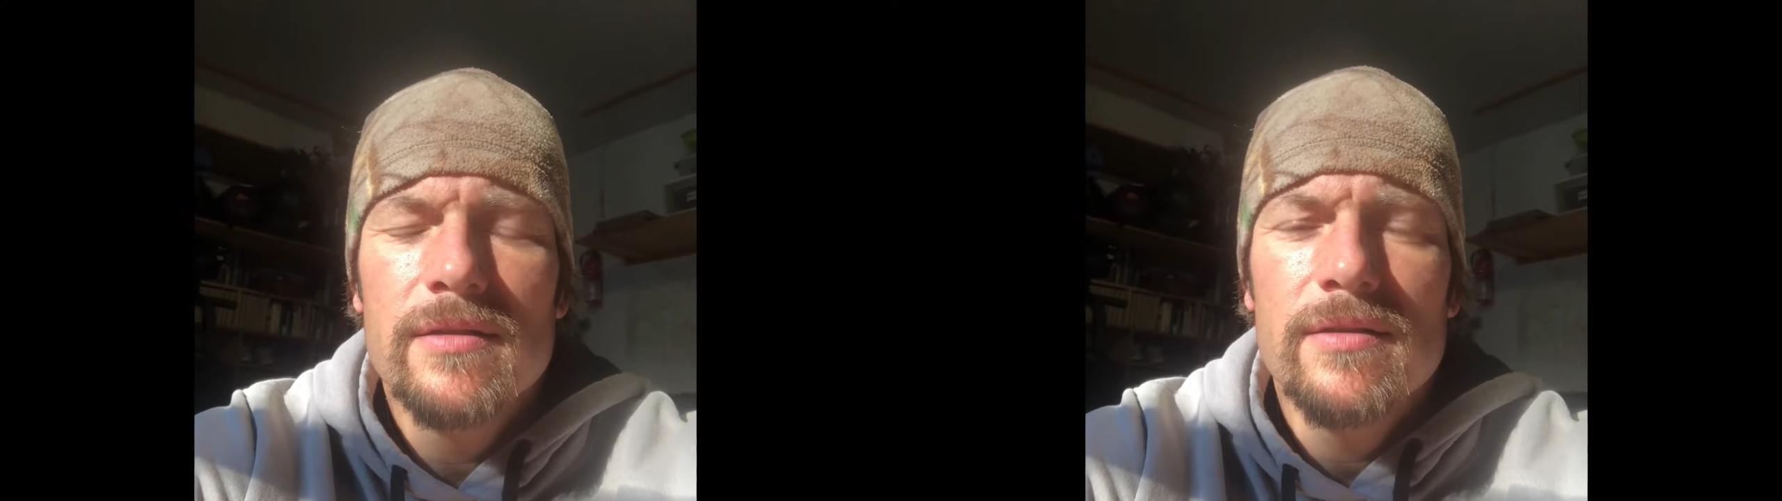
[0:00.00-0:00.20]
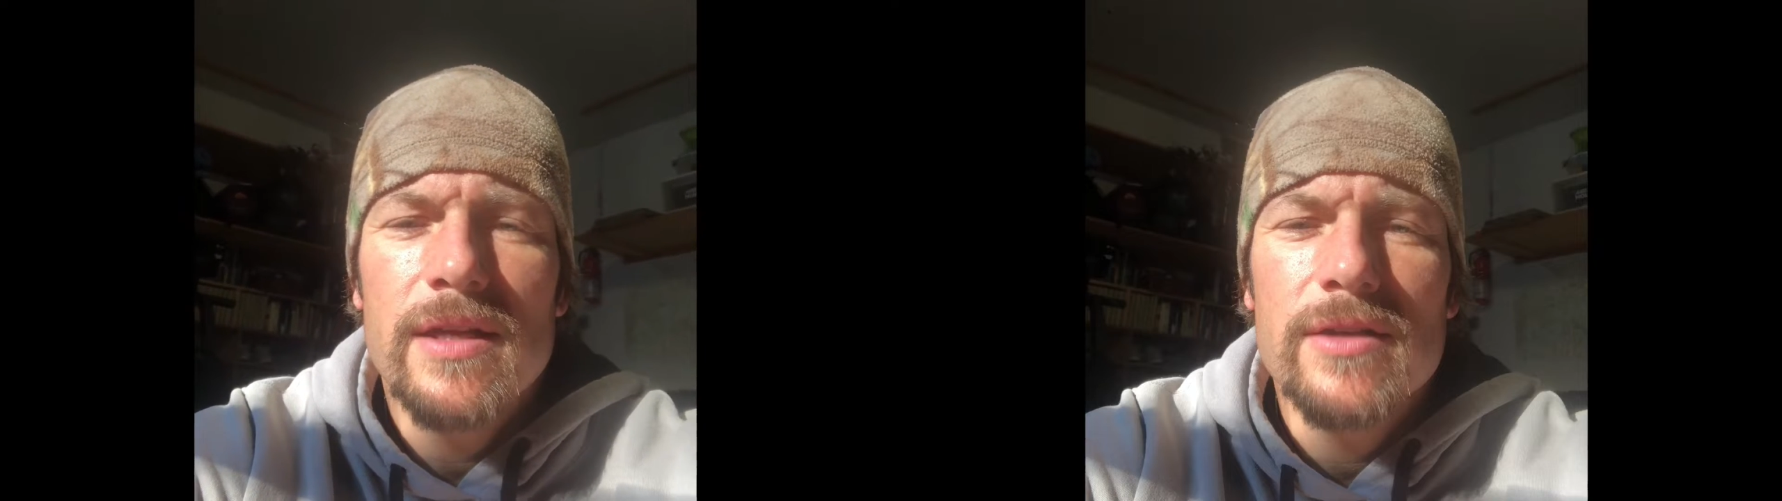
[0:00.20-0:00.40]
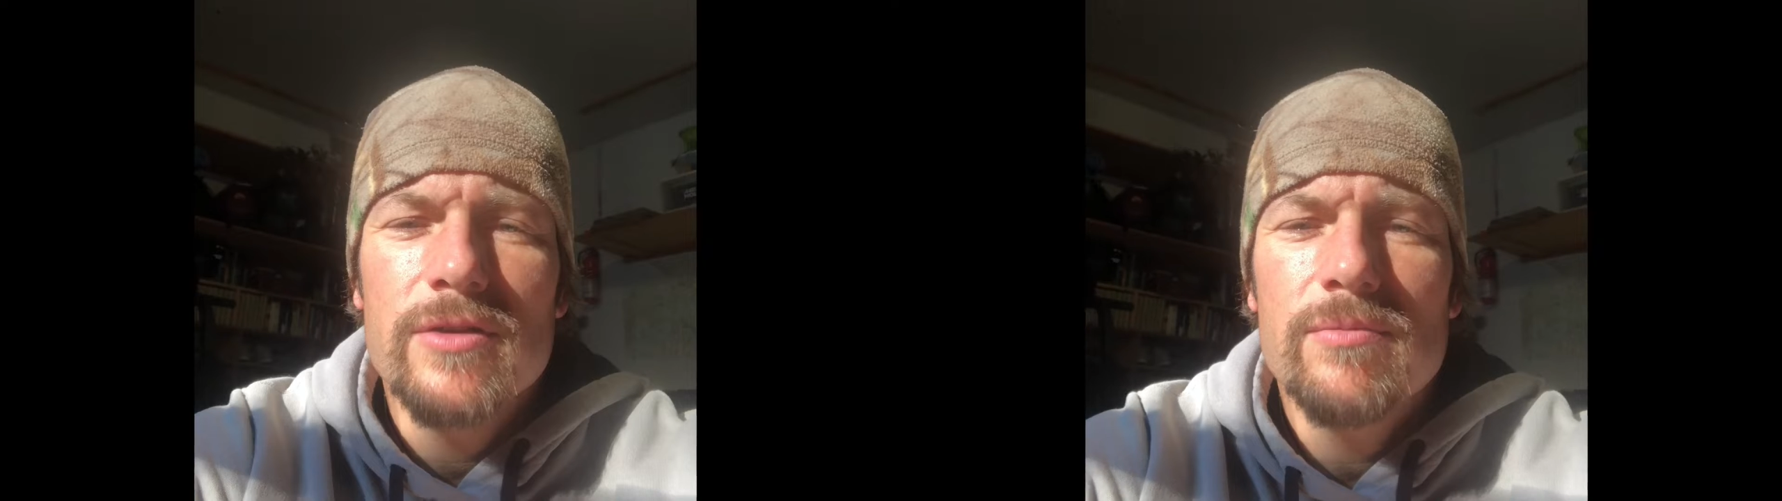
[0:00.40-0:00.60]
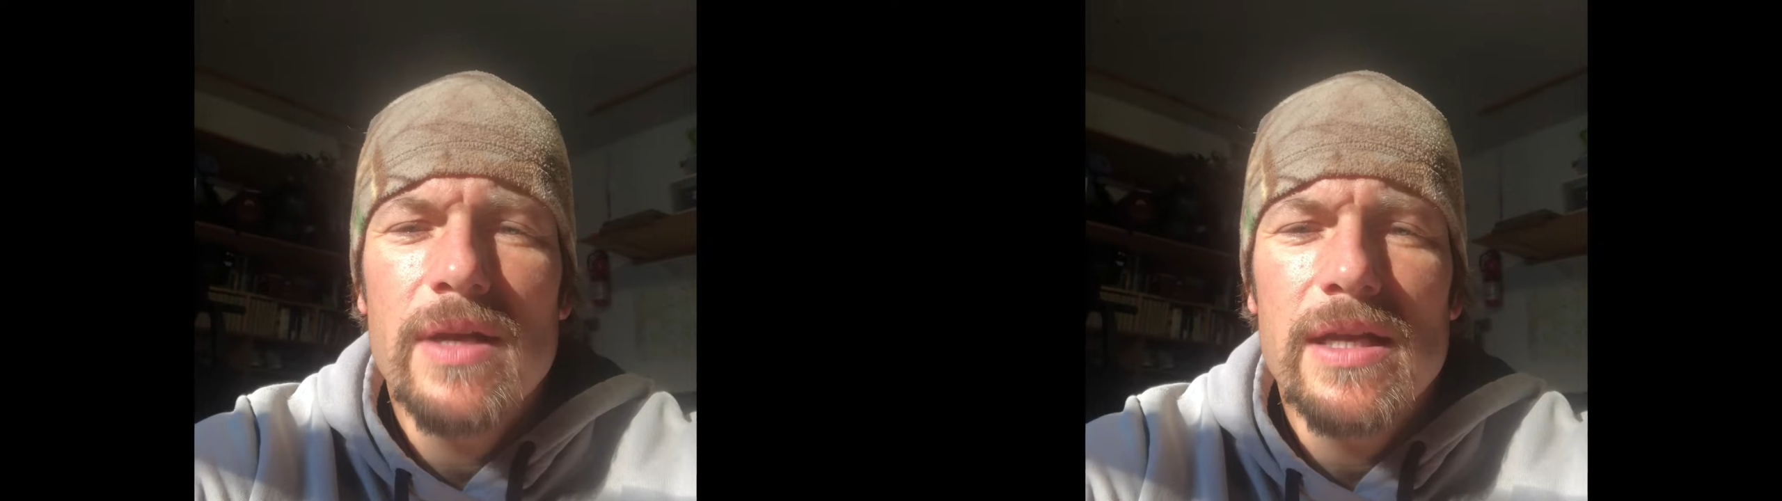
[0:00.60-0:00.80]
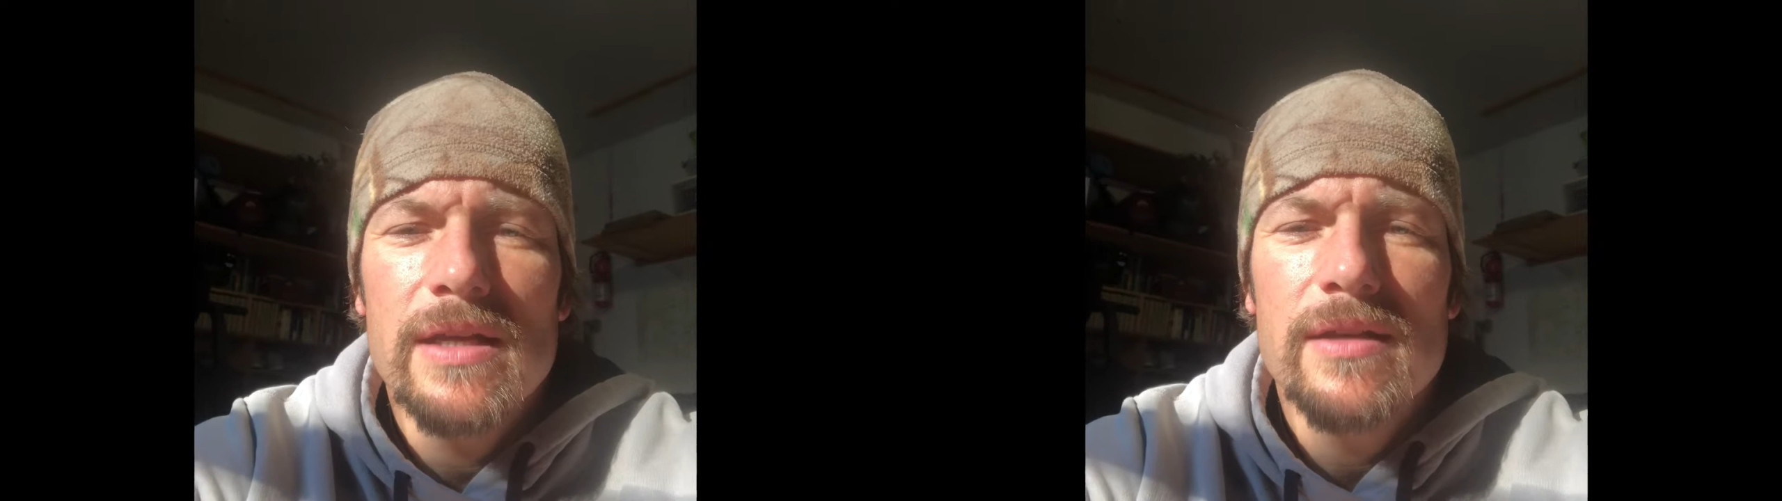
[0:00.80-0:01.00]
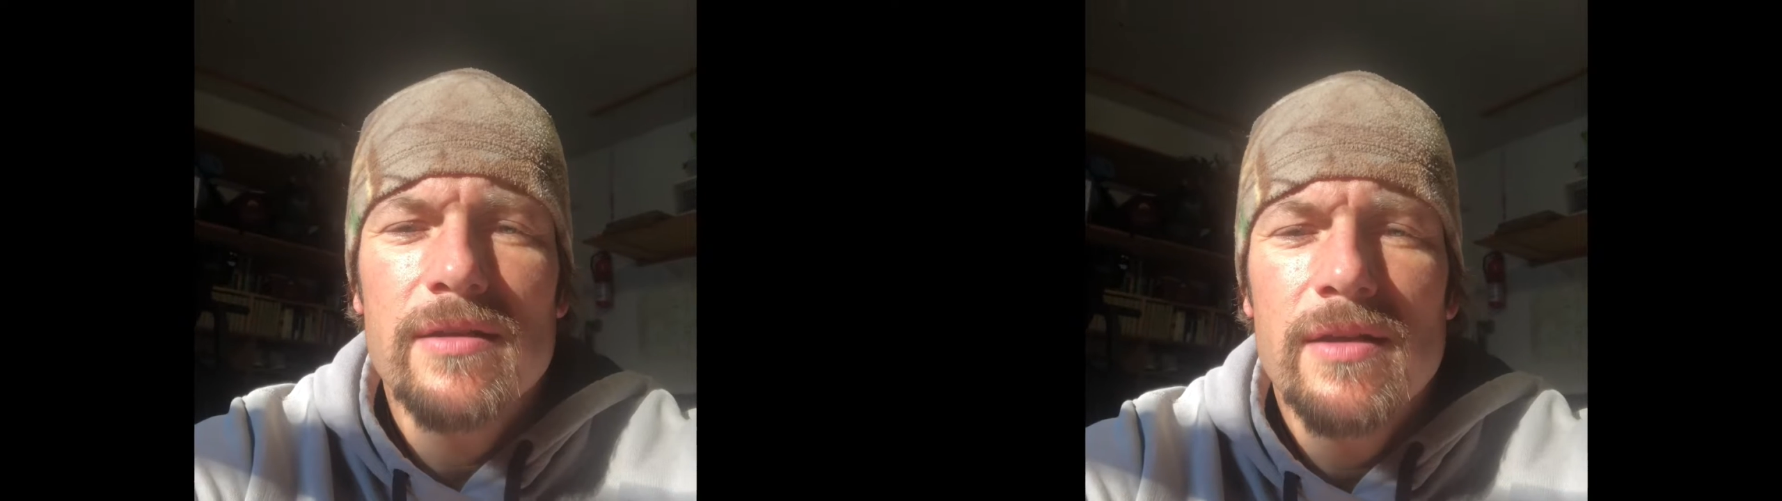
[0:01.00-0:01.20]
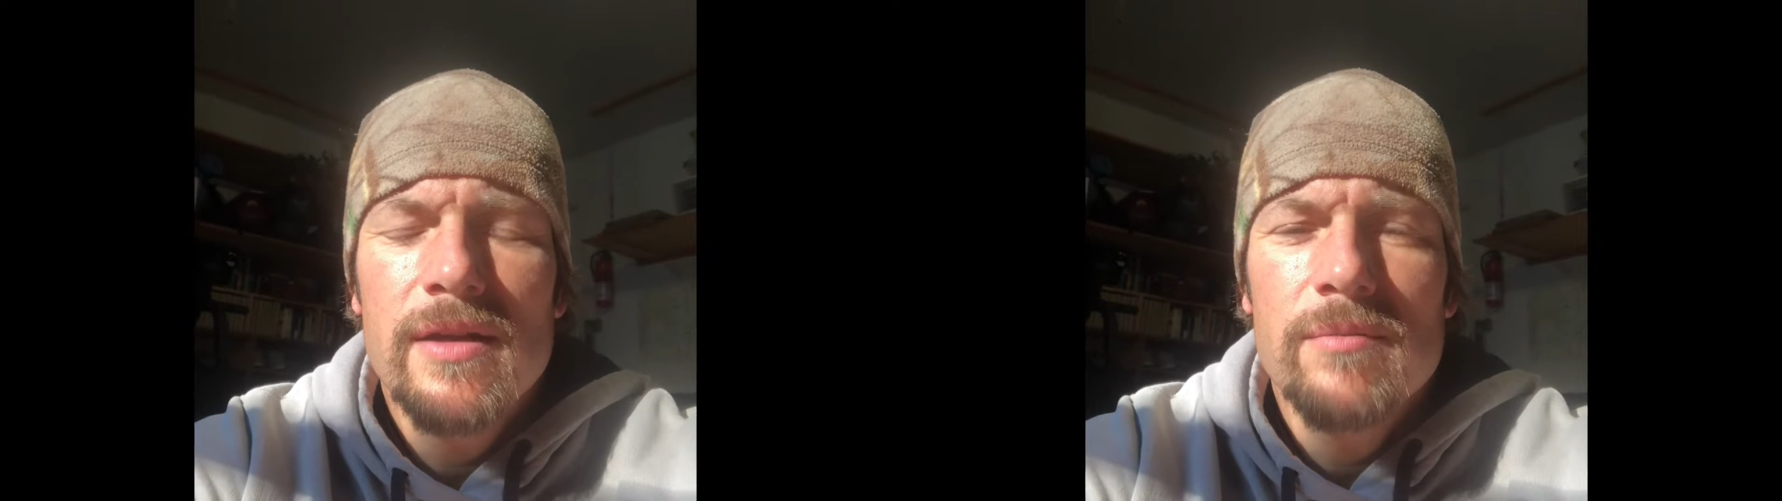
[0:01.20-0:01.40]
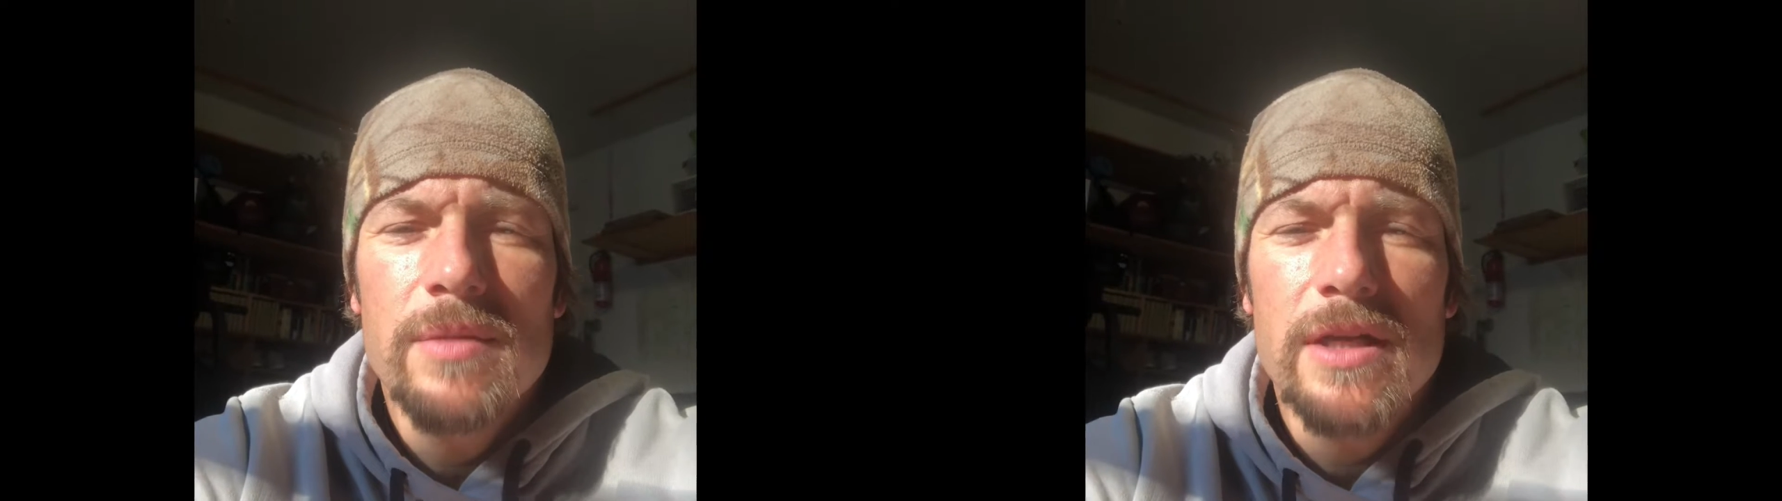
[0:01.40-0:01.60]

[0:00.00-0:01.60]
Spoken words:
that you may be